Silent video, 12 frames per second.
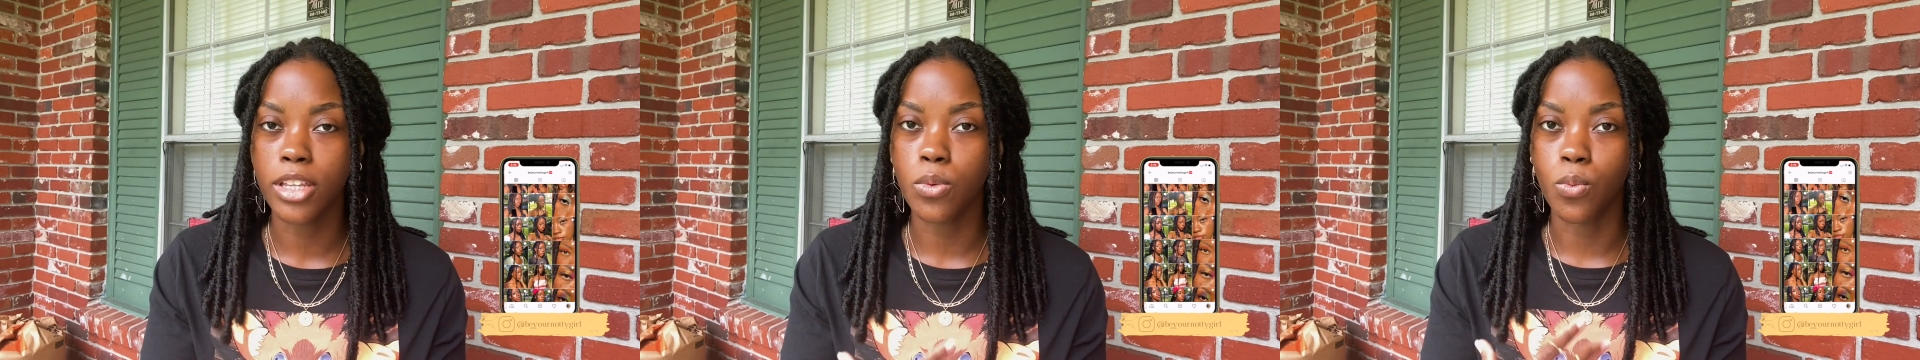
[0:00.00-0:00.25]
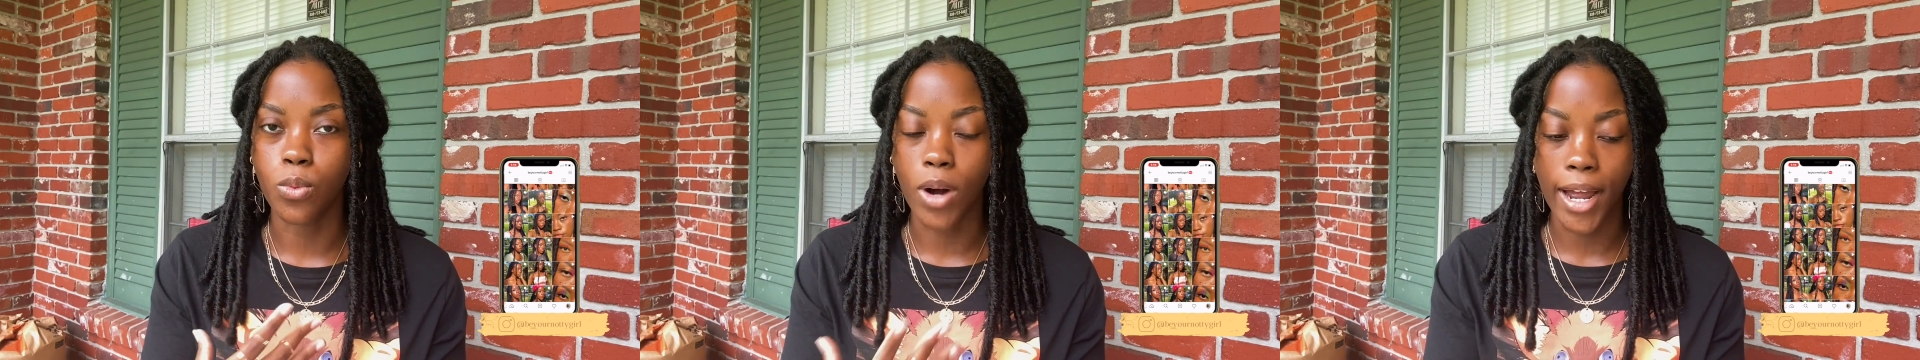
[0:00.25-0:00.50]

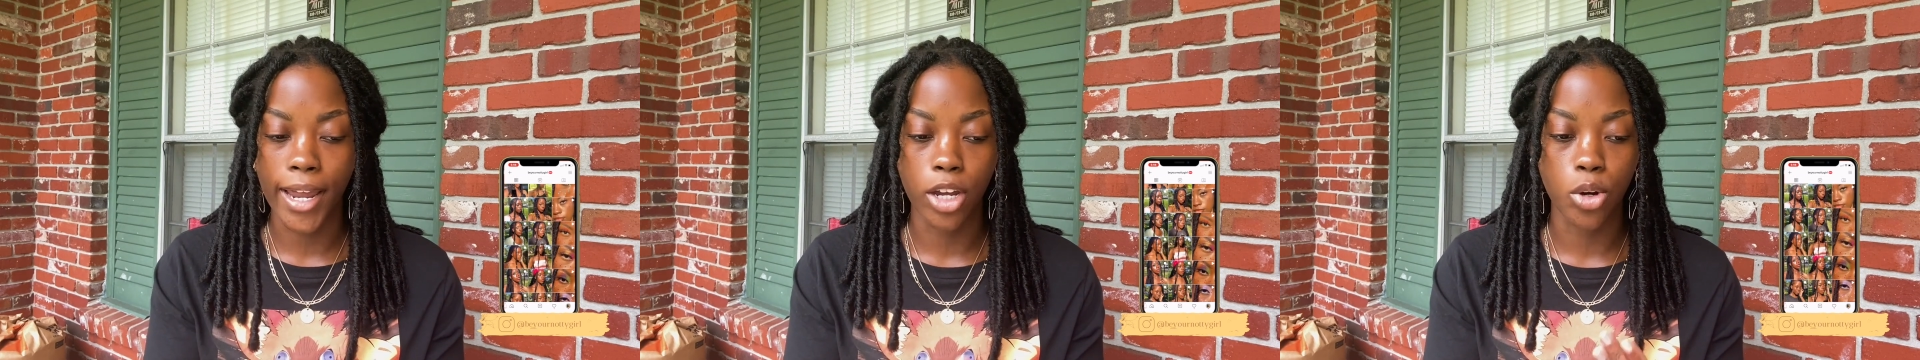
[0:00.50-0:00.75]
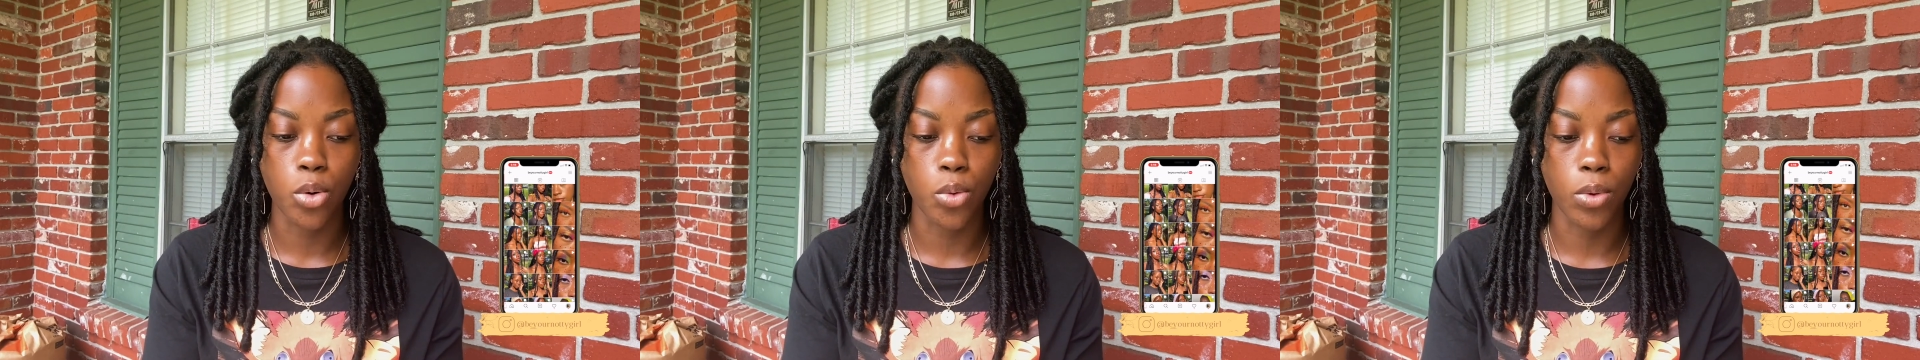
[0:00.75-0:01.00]
white,
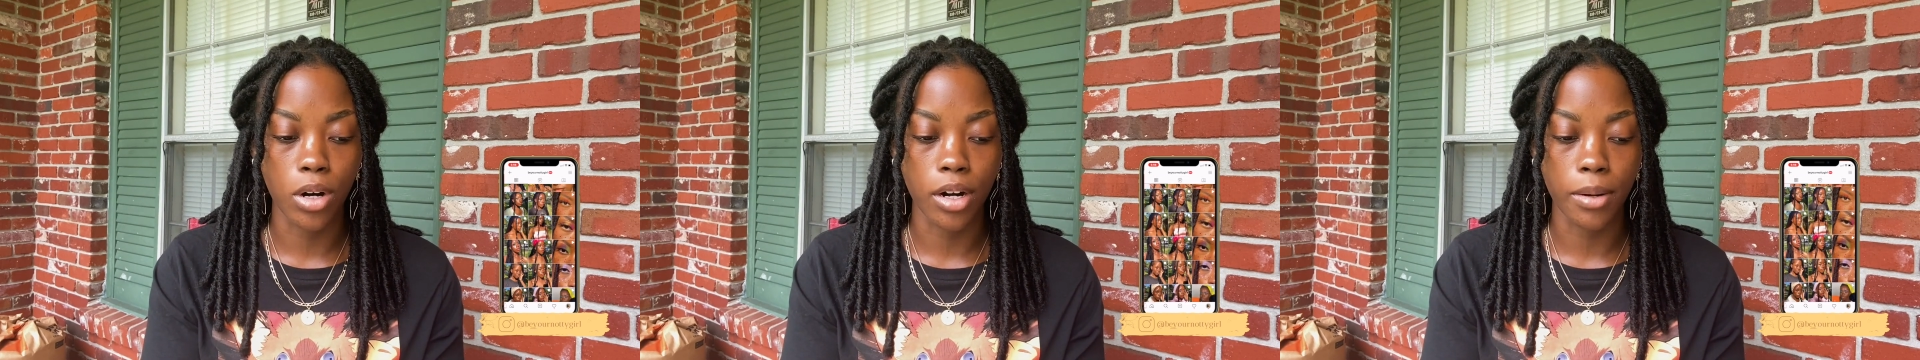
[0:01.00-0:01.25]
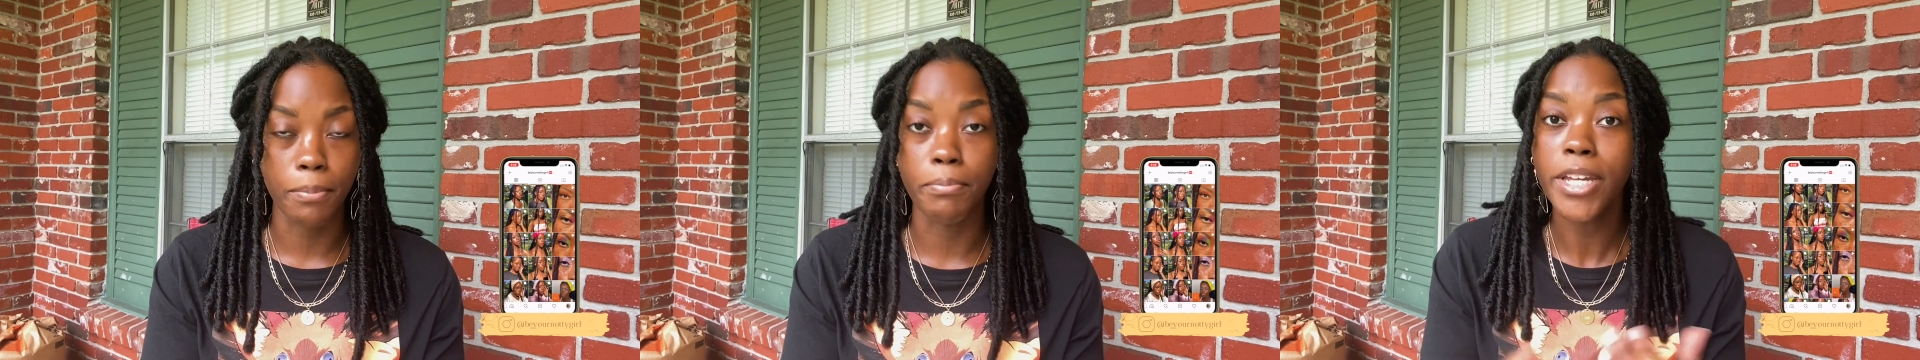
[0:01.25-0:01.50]
who
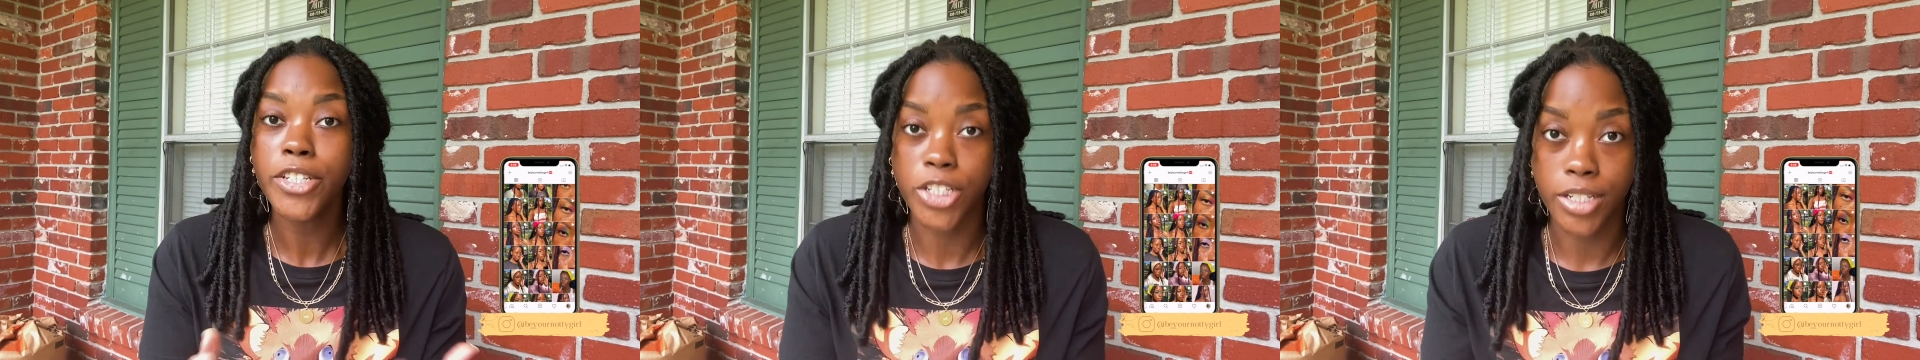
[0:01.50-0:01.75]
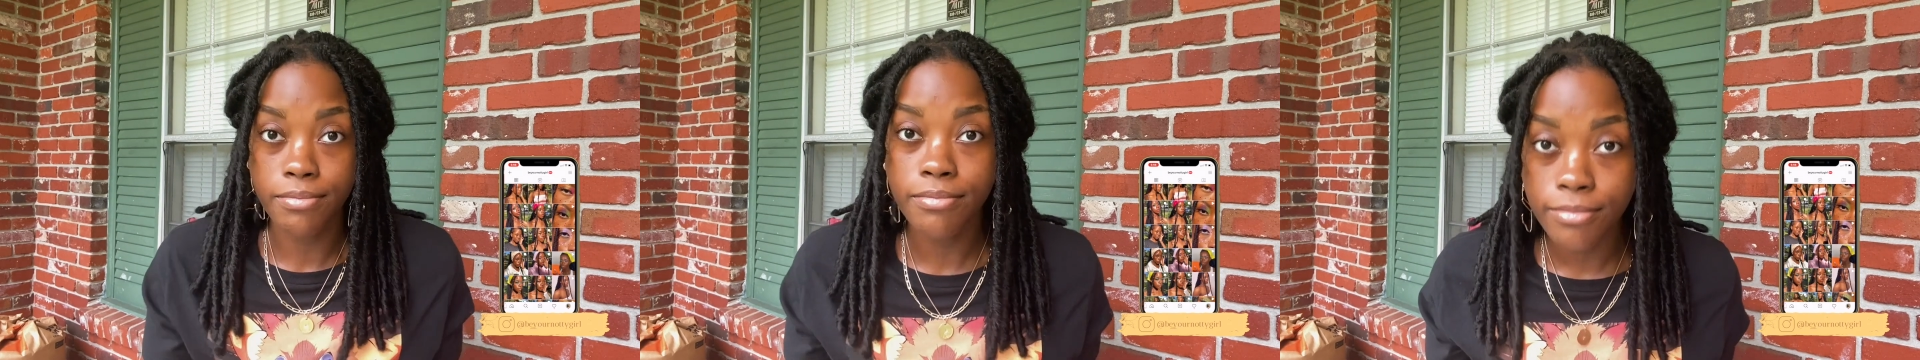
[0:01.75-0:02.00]
were
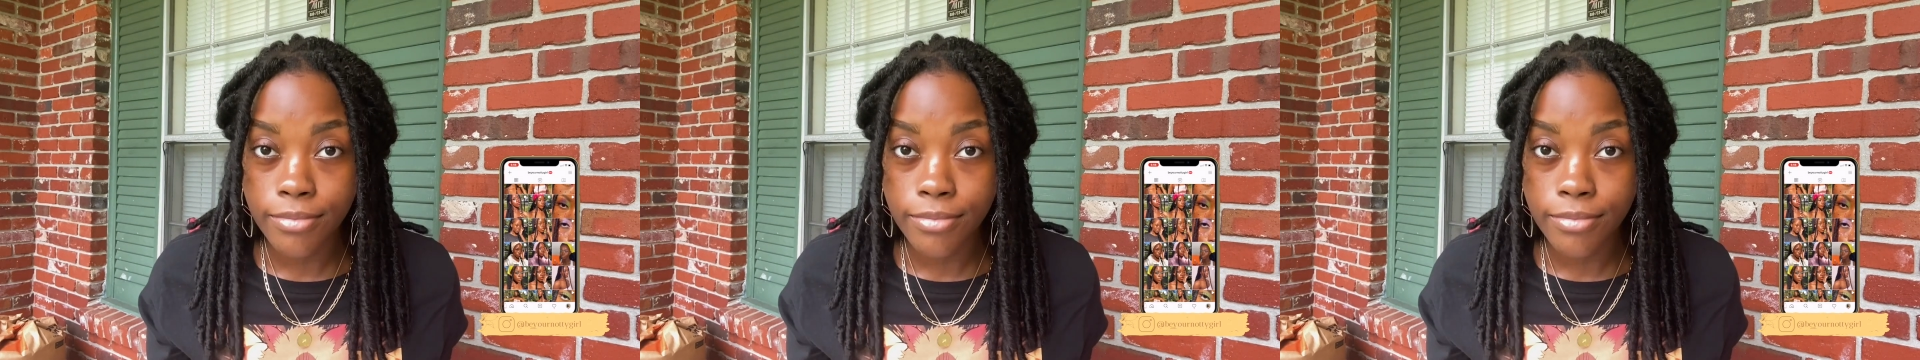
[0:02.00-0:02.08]
bitching